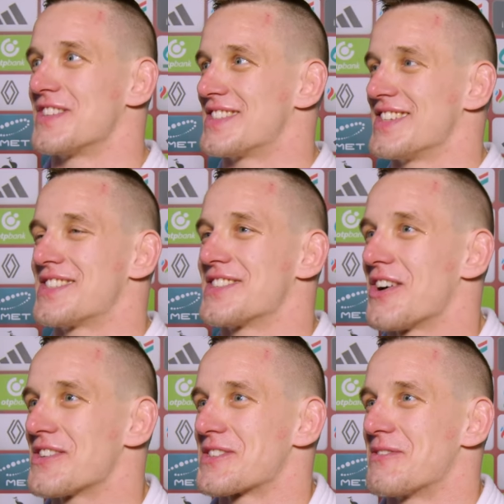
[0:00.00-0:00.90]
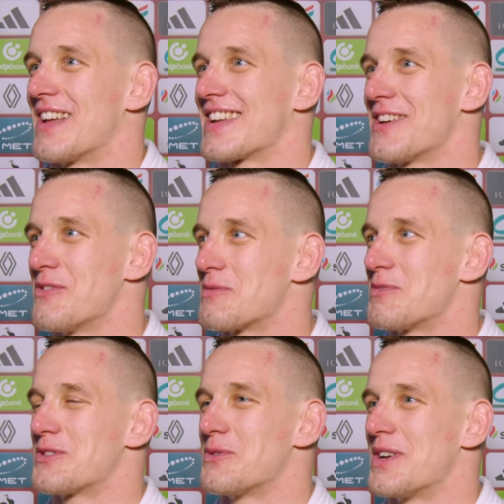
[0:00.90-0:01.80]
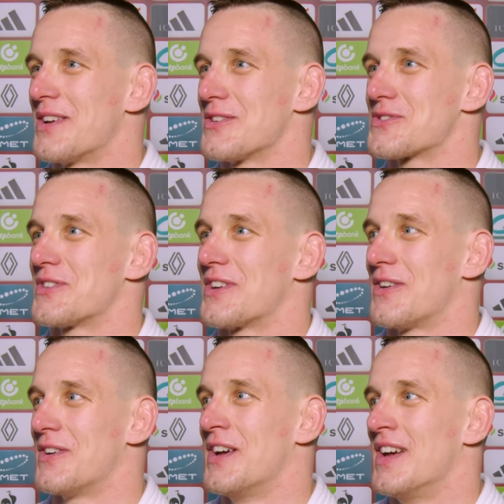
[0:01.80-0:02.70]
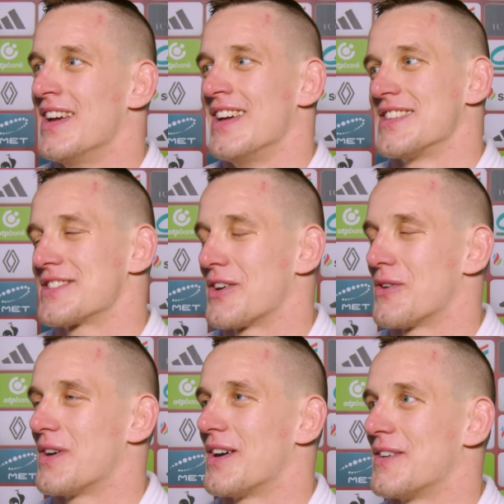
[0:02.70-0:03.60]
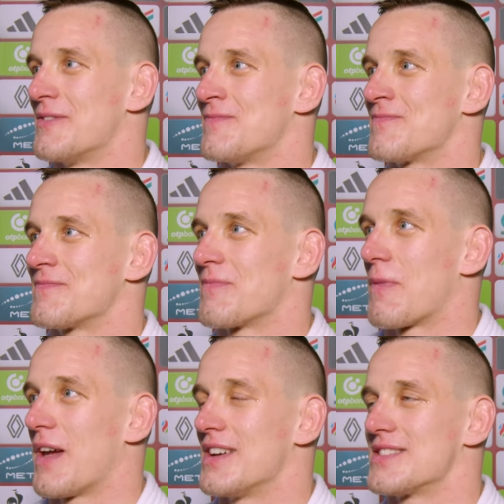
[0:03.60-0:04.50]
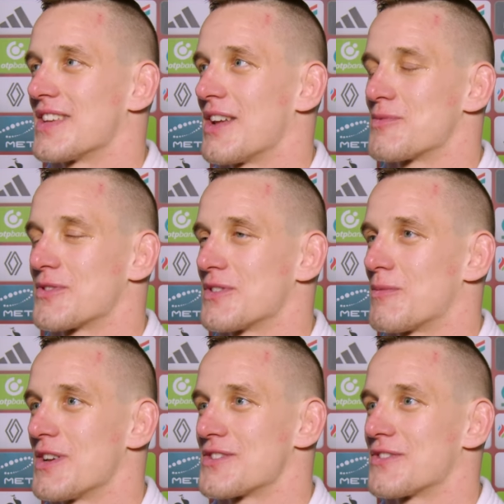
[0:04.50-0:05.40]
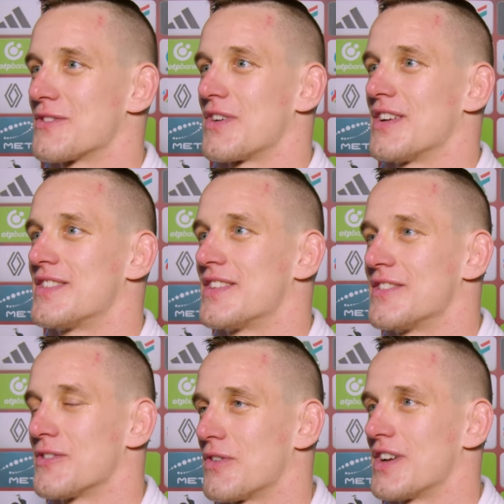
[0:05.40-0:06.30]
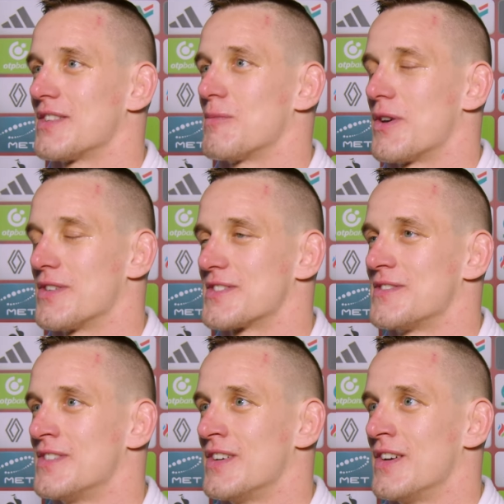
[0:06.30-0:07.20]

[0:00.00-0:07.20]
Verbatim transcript: this, this is awesome, like they want me to win also, you know. So uh, yeah, it's an absolute pleasure to fight, to fight in Paris.